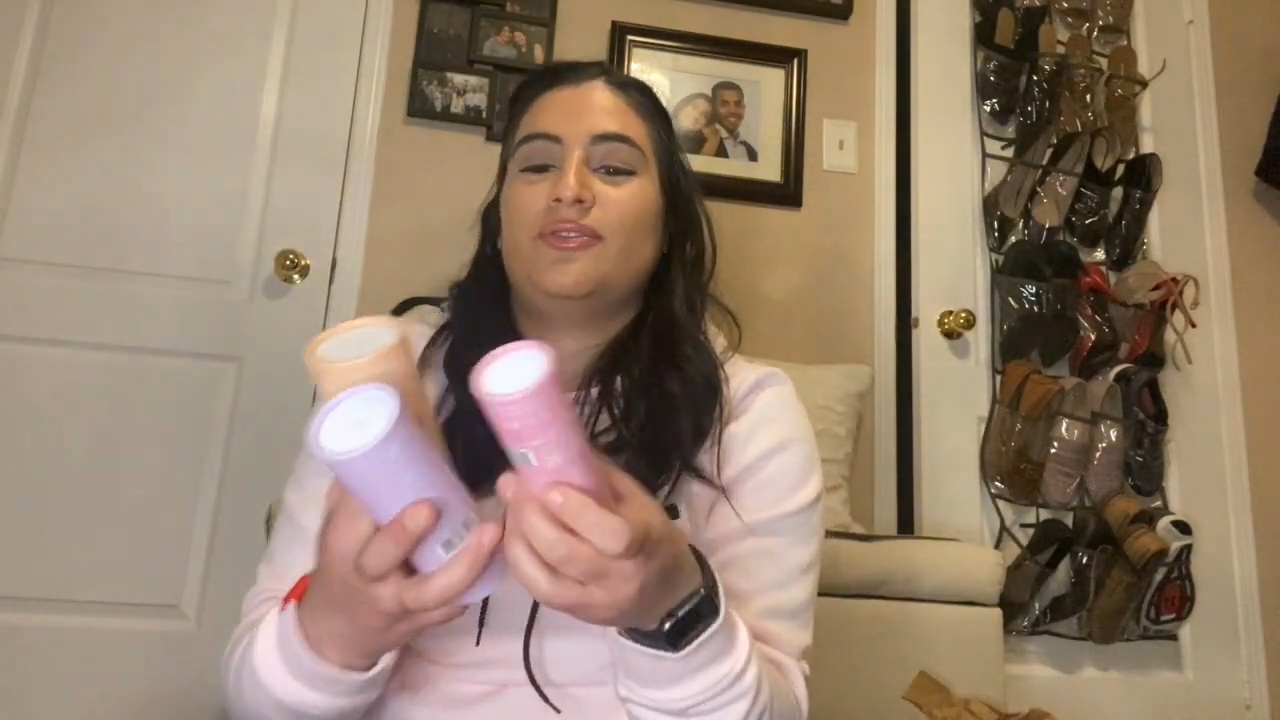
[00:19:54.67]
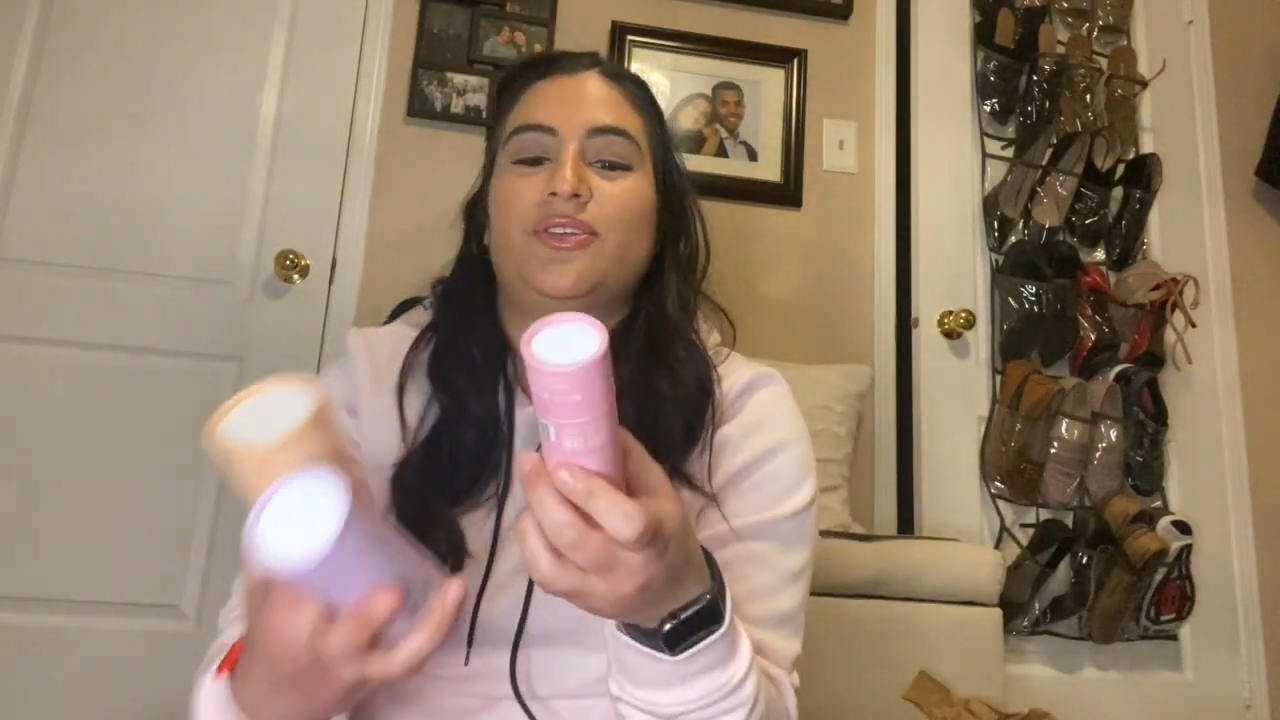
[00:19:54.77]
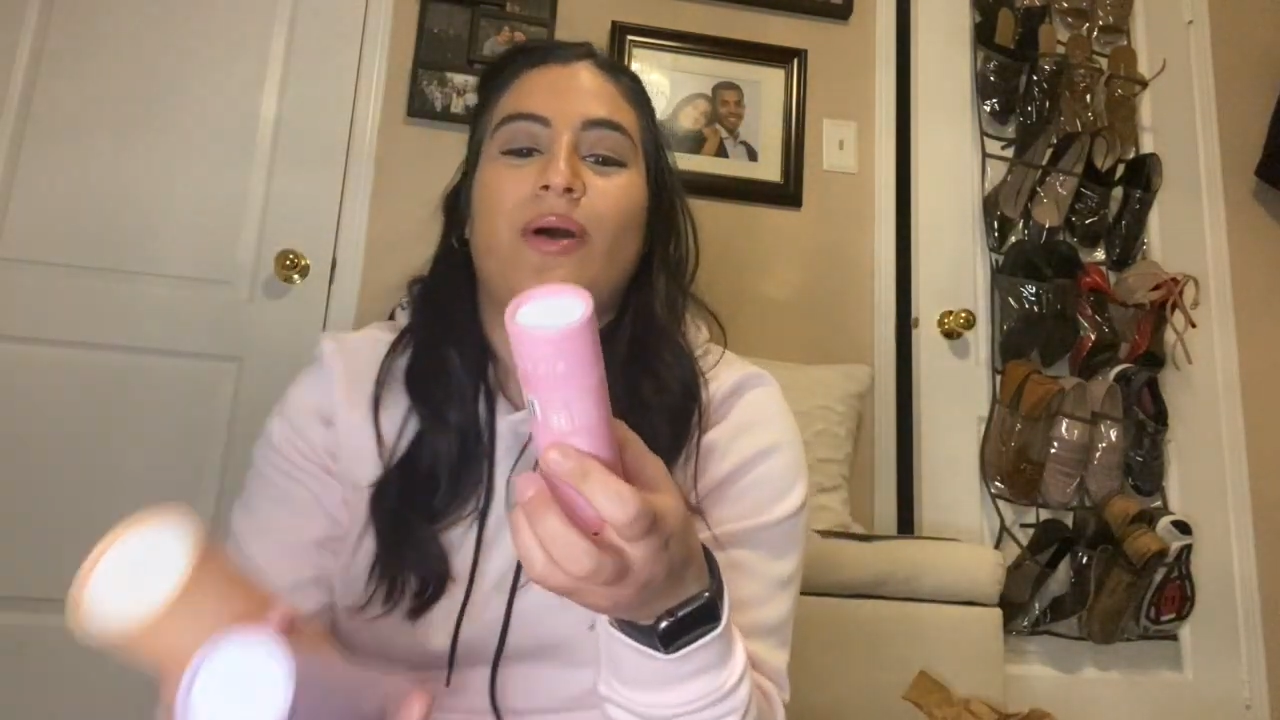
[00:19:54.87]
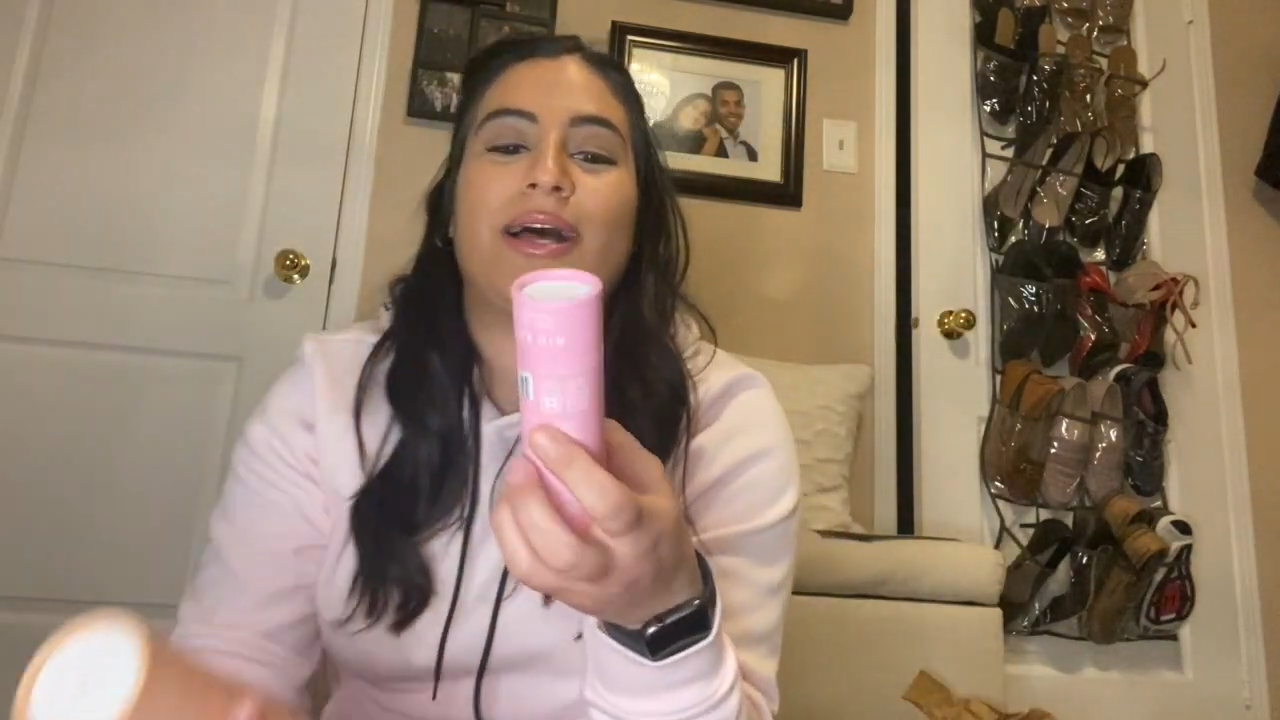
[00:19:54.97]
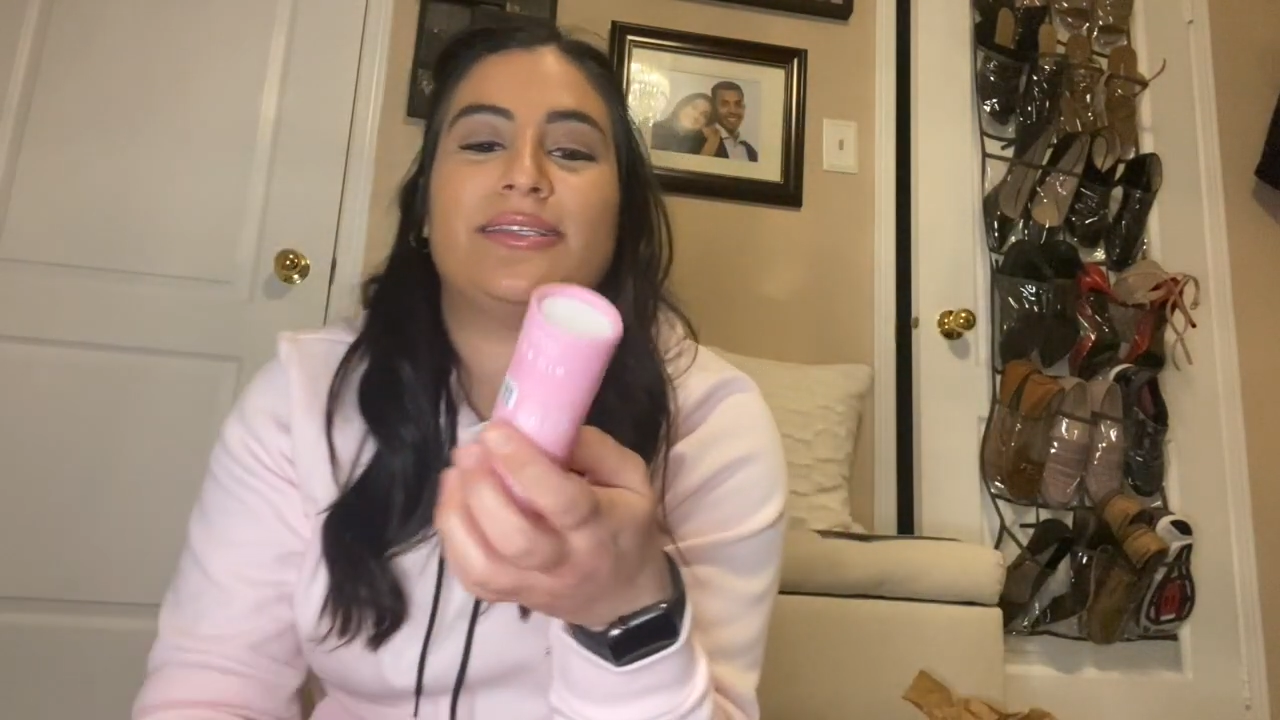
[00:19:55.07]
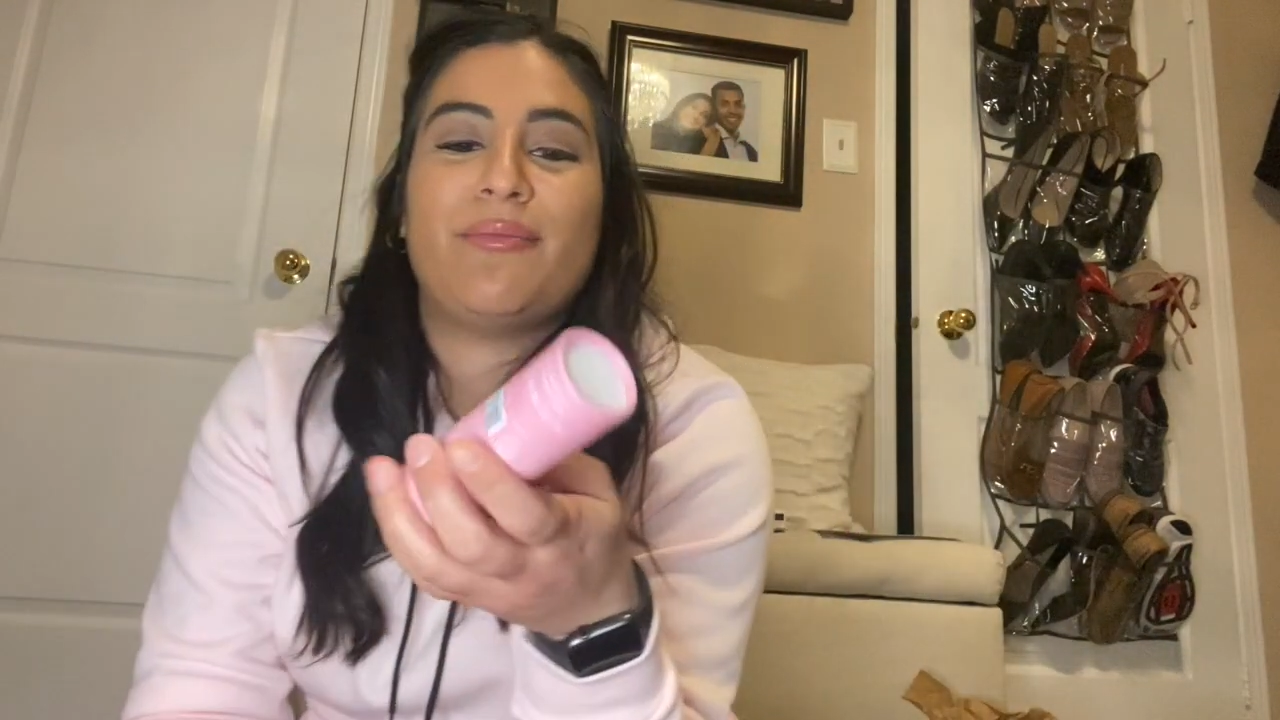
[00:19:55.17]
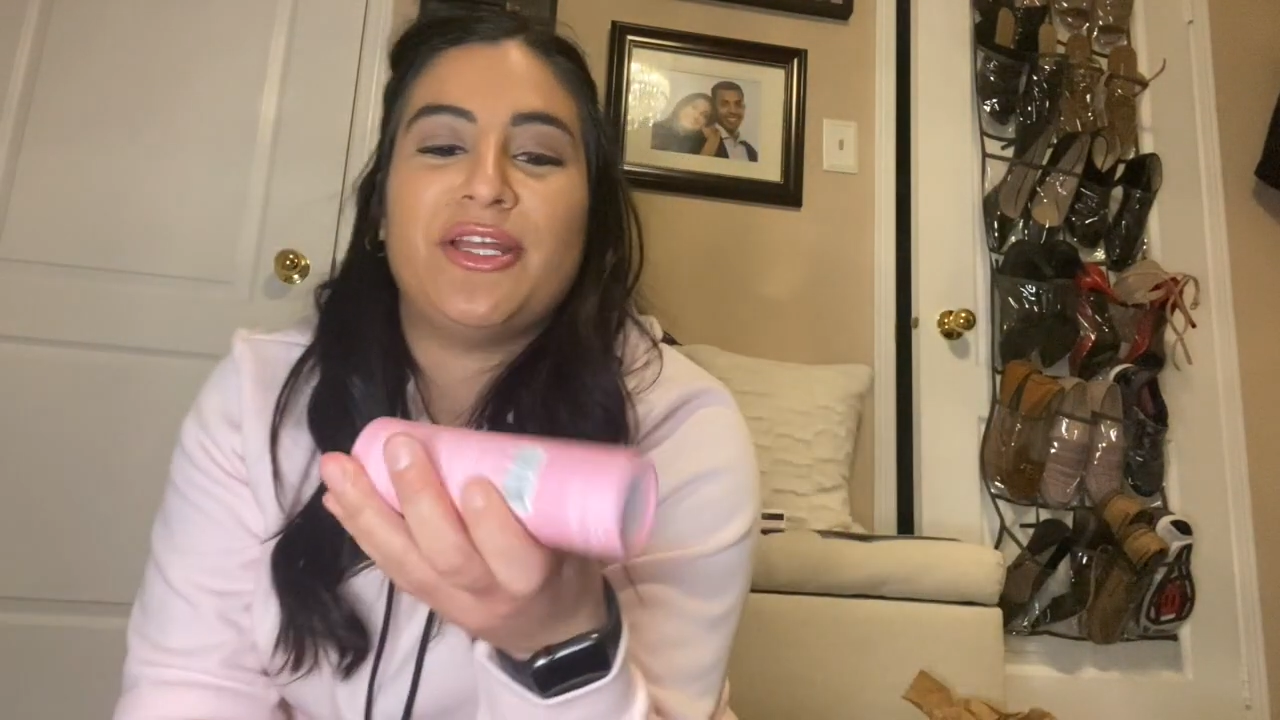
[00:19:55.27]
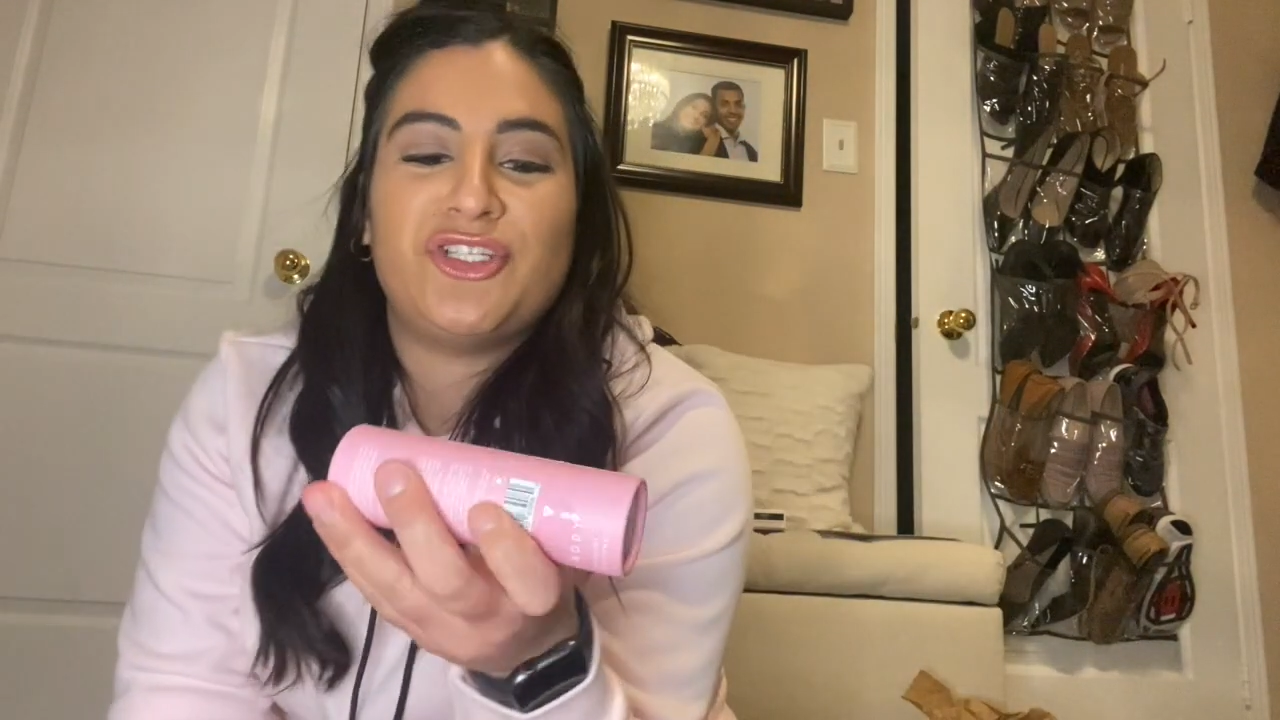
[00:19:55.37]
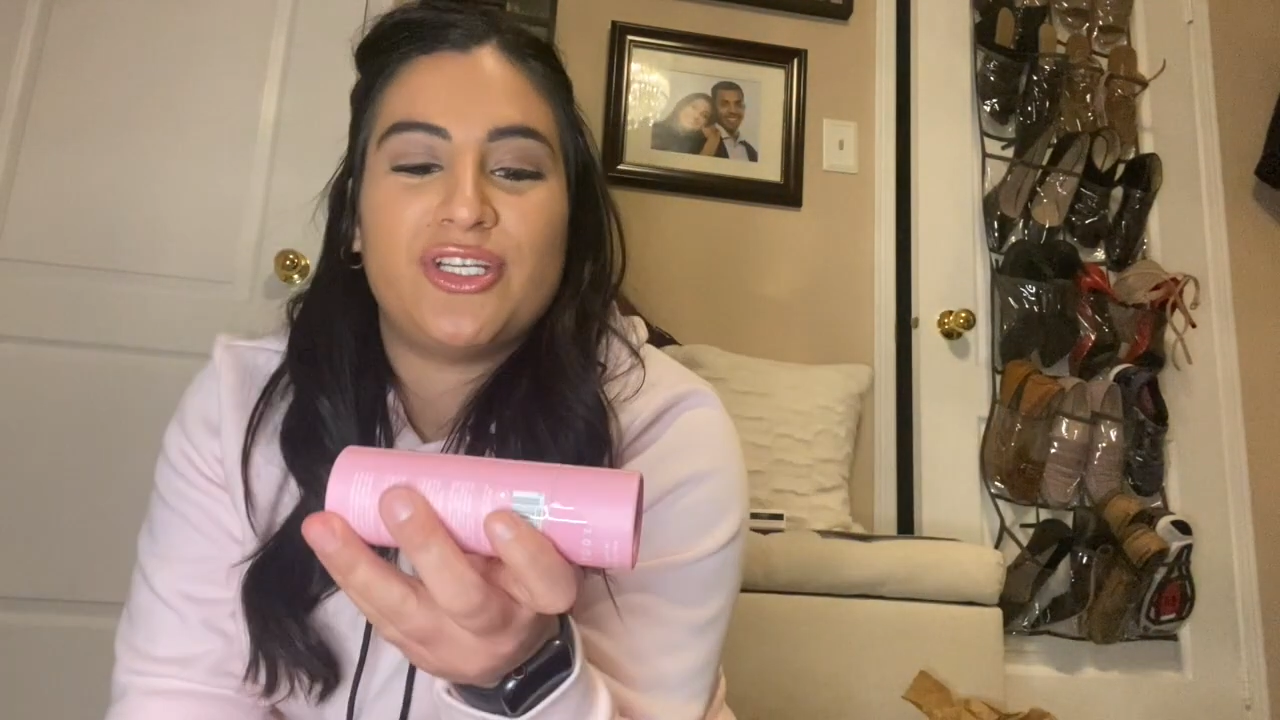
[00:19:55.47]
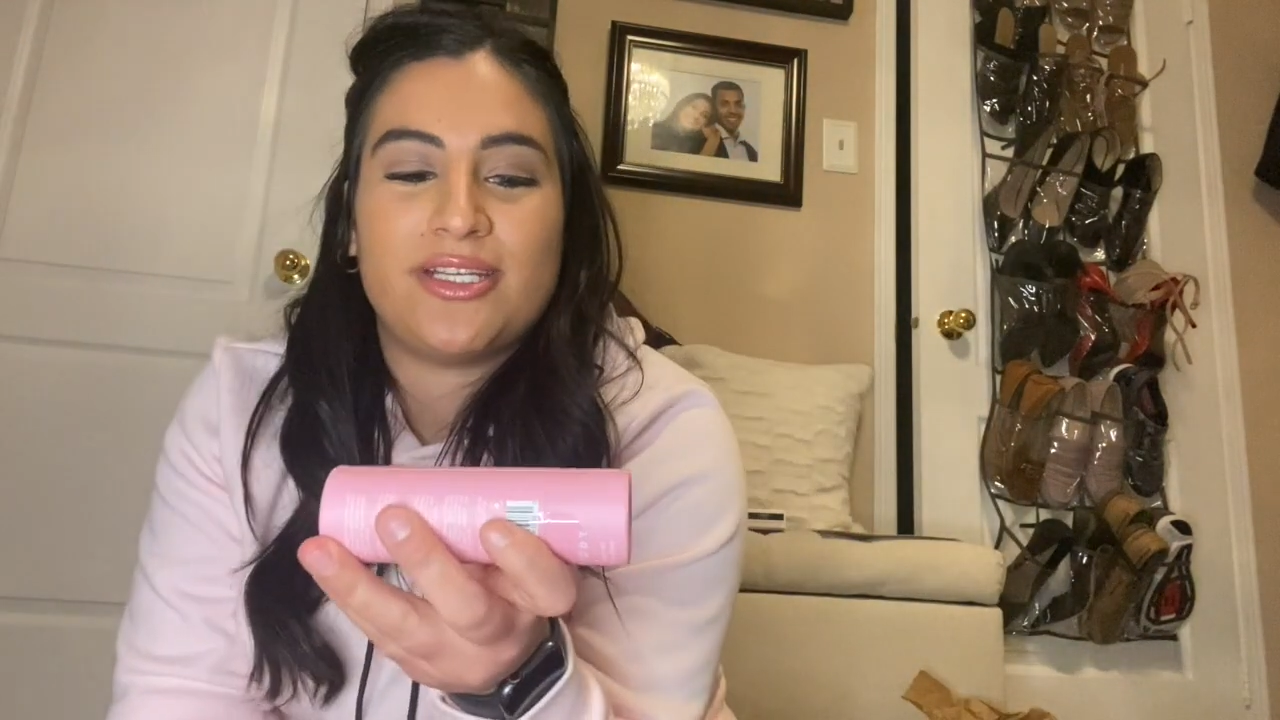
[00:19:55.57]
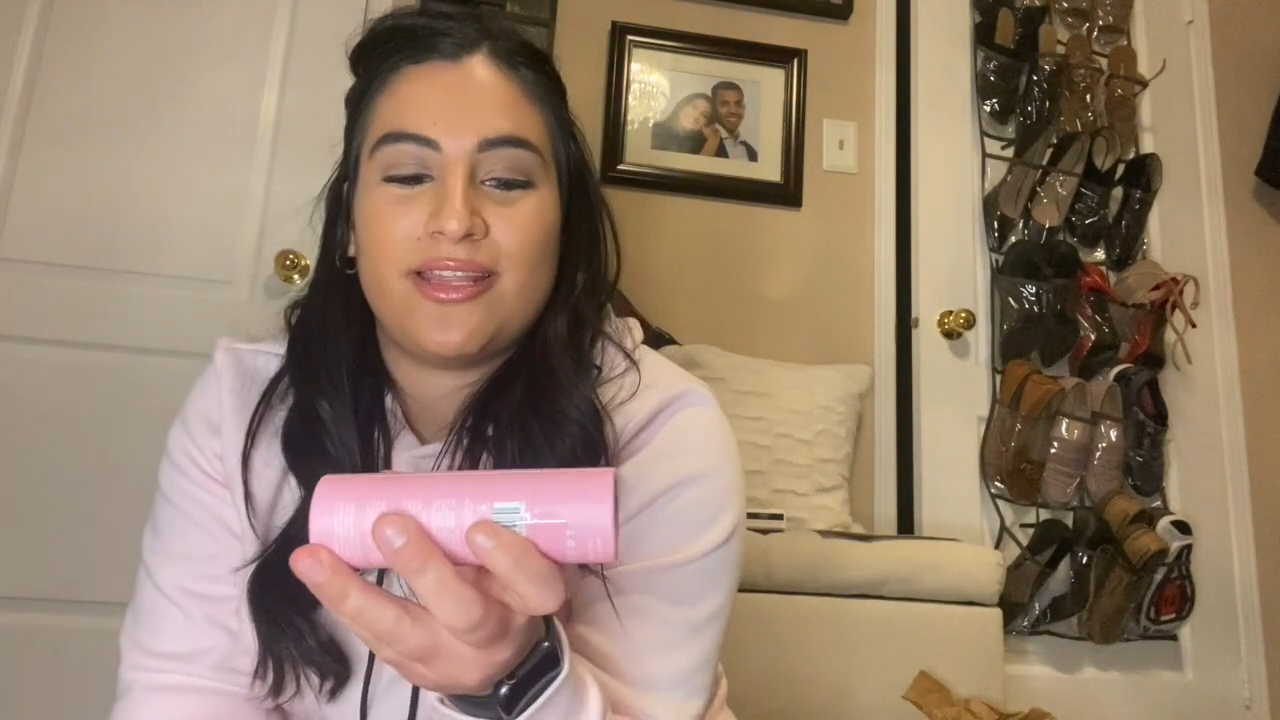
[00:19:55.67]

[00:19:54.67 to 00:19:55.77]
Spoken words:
So as I mentioned